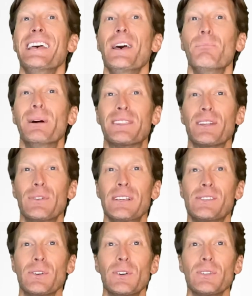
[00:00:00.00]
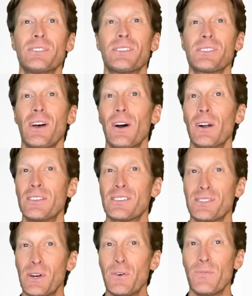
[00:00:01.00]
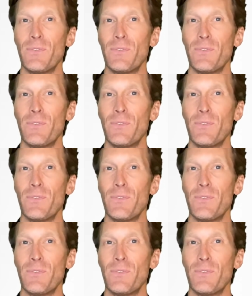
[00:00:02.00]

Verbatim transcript: but the results are so